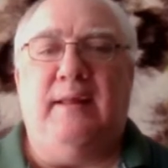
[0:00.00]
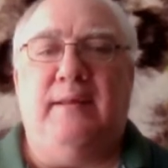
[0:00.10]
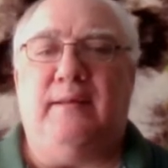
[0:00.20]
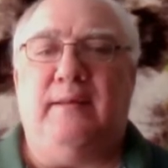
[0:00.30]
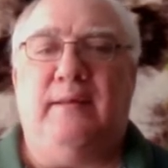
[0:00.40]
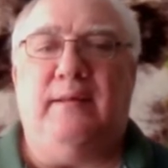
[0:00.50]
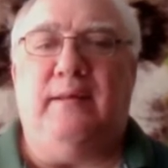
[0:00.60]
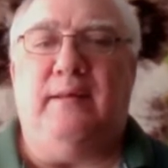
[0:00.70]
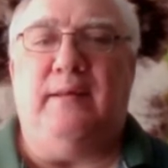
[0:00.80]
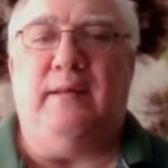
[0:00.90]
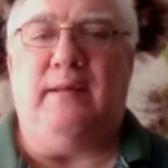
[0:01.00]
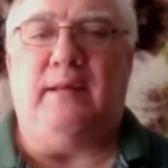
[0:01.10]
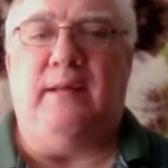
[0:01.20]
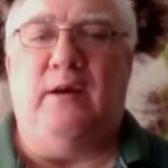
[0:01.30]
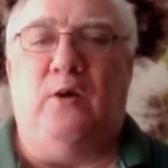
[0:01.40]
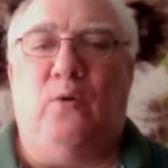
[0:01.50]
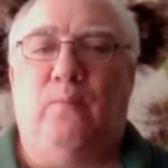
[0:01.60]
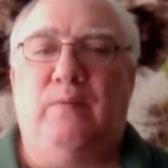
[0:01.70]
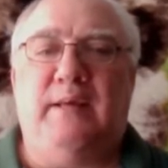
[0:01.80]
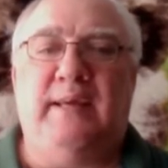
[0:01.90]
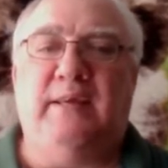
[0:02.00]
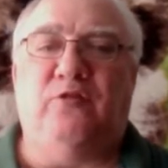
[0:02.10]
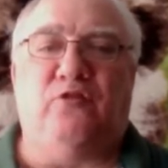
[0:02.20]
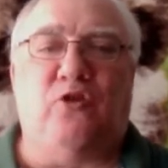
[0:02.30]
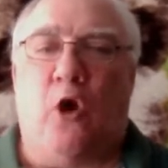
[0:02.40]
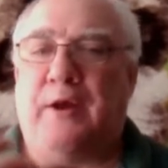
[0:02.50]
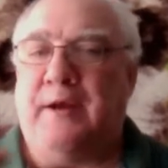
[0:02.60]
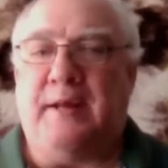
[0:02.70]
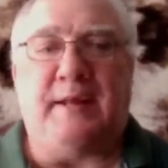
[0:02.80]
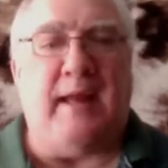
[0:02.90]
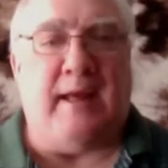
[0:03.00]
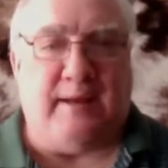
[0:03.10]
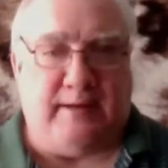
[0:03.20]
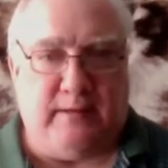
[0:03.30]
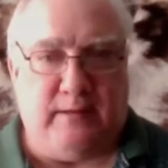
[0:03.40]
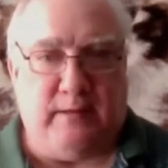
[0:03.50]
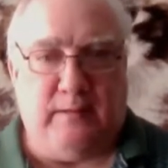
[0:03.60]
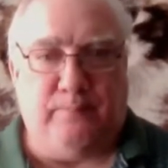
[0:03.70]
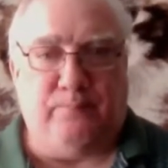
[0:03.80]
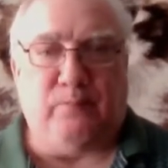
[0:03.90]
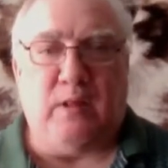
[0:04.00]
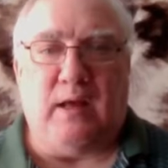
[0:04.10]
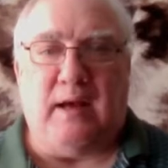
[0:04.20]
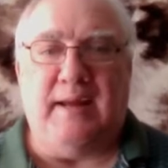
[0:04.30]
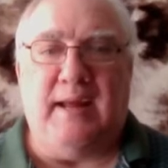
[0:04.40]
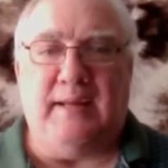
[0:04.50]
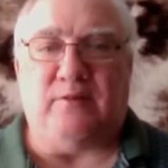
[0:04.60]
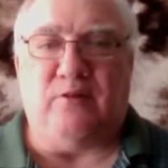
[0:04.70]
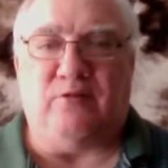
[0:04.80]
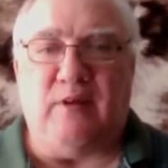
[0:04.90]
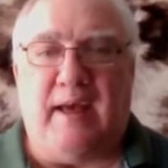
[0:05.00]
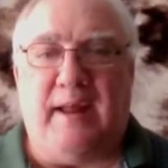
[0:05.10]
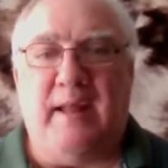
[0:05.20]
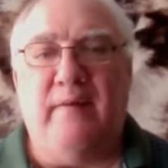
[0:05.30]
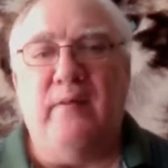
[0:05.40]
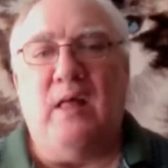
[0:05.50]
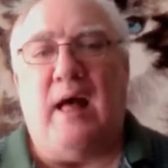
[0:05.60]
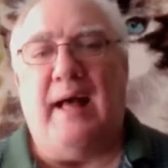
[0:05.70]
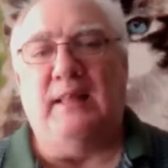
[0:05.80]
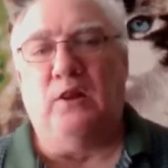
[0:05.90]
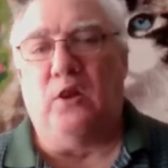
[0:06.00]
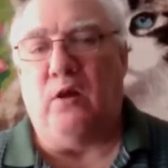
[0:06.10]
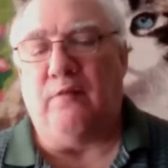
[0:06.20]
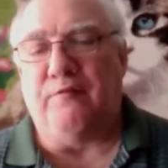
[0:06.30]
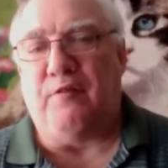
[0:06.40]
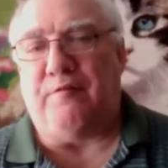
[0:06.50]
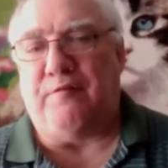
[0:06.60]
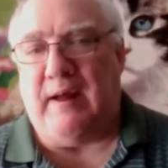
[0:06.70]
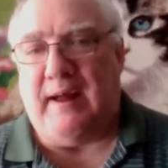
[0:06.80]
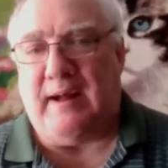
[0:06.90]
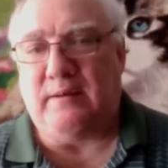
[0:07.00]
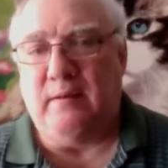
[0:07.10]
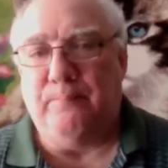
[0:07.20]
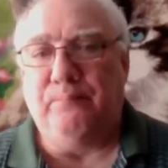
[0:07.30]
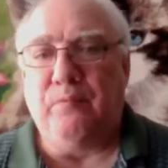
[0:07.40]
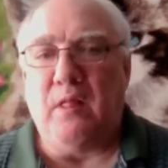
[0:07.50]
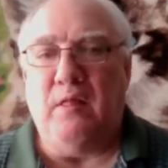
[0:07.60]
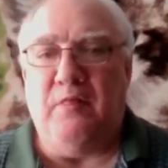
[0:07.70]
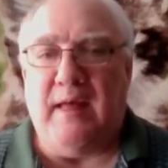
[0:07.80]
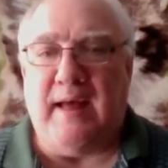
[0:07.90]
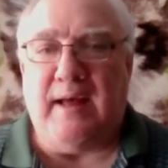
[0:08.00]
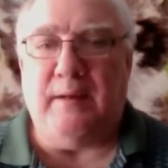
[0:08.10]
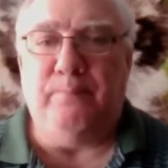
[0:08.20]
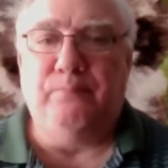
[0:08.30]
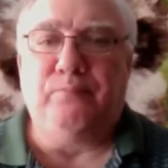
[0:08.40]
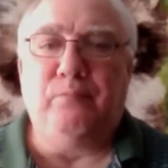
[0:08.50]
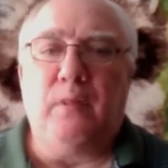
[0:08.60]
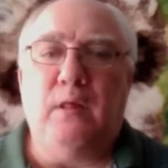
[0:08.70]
And, he's done it again. I hate to say. I love the fact that